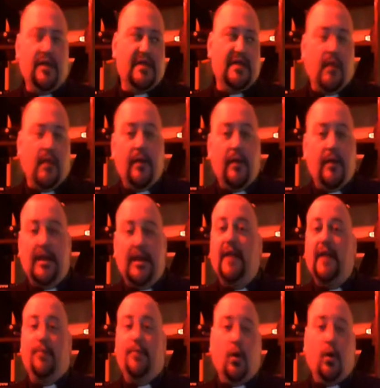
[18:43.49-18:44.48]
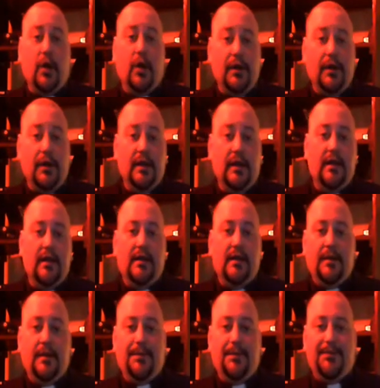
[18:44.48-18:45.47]
That's why we like porn.
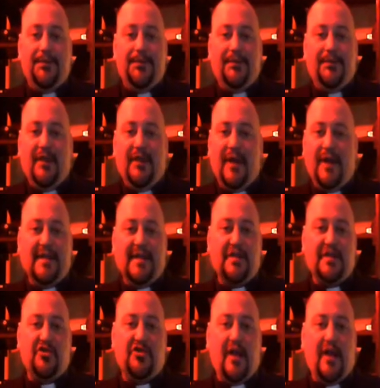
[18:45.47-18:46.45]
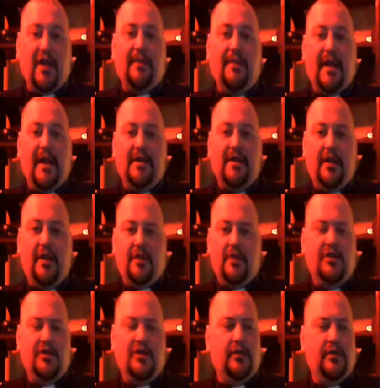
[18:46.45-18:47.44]
You ask a straight man,
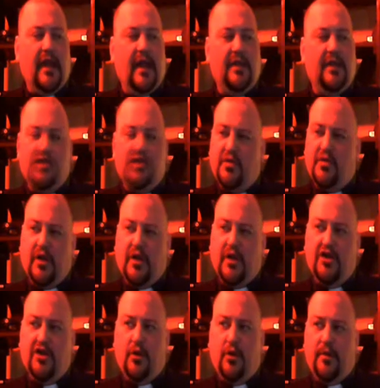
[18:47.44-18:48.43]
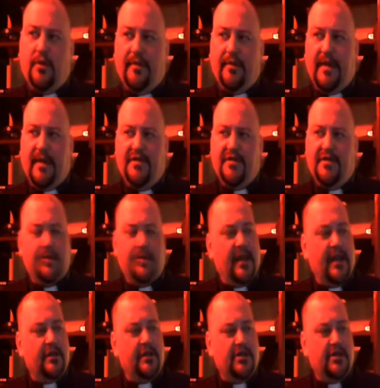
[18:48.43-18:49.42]
do you like just watching a woman
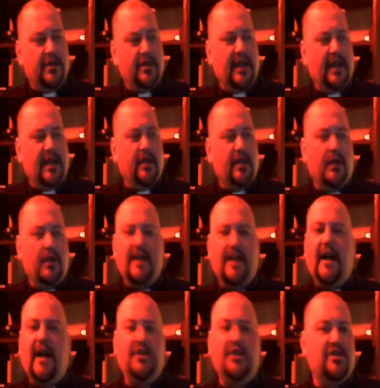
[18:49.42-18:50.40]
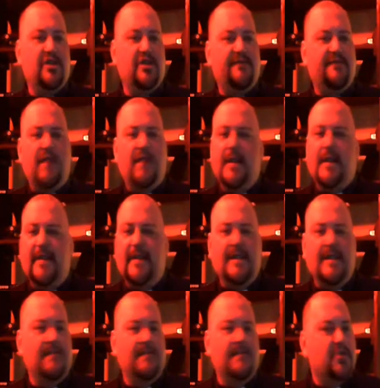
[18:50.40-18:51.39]
masturbate, or do you like it when a guy just
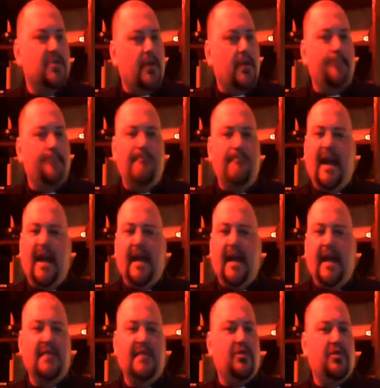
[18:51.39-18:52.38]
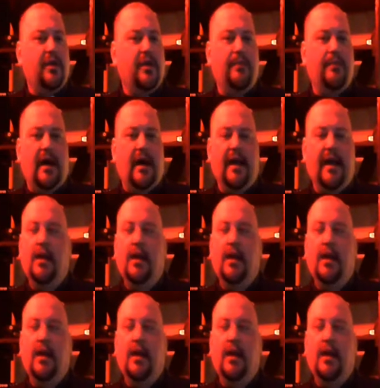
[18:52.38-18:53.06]
fucking gives her a badass cream pie?